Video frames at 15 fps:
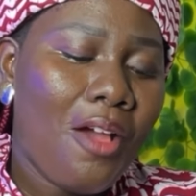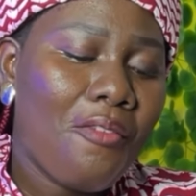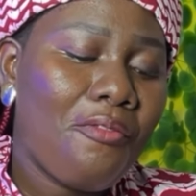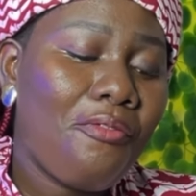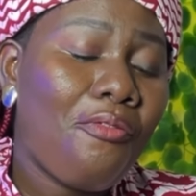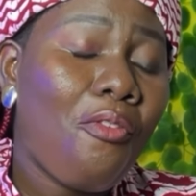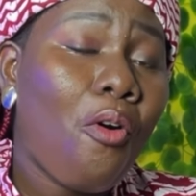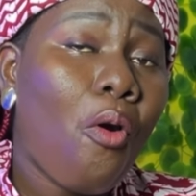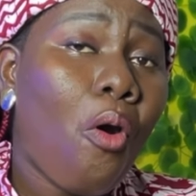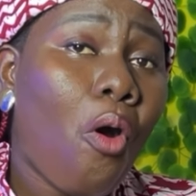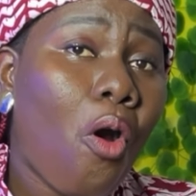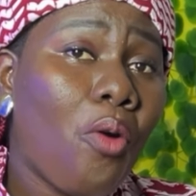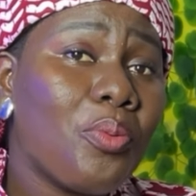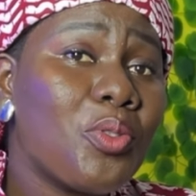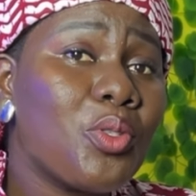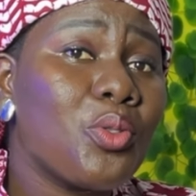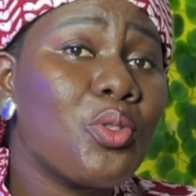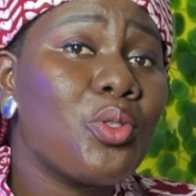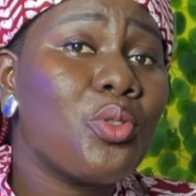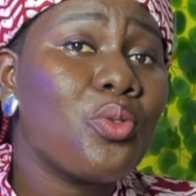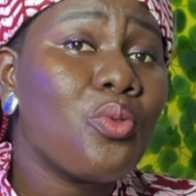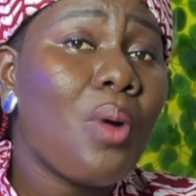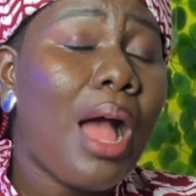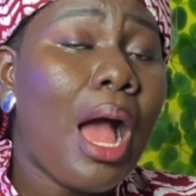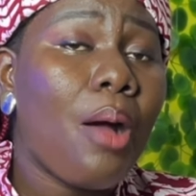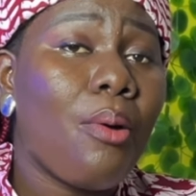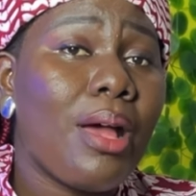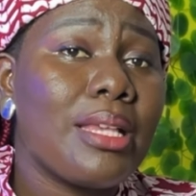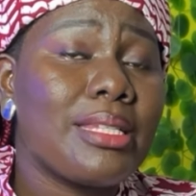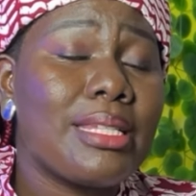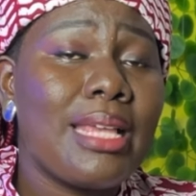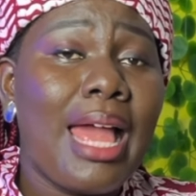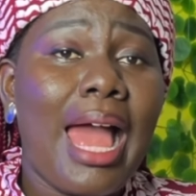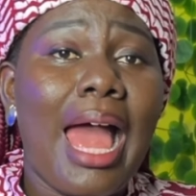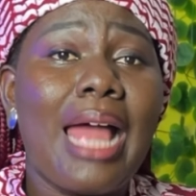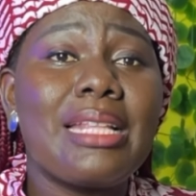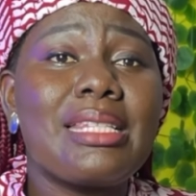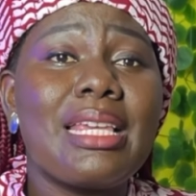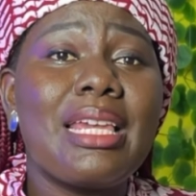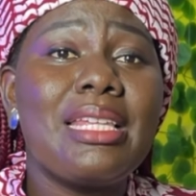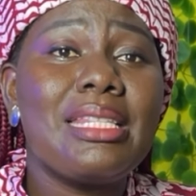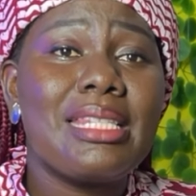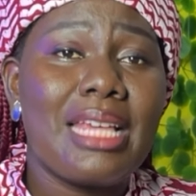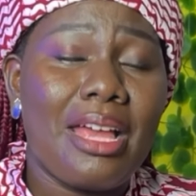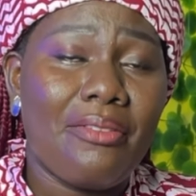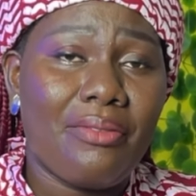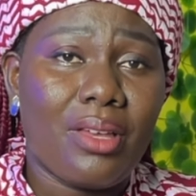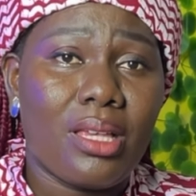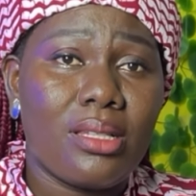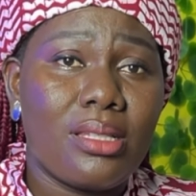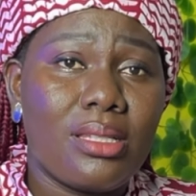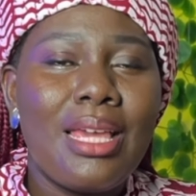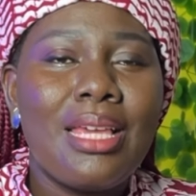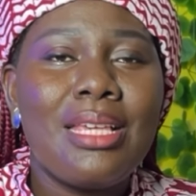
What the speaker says: for up to 2 hours at intervals.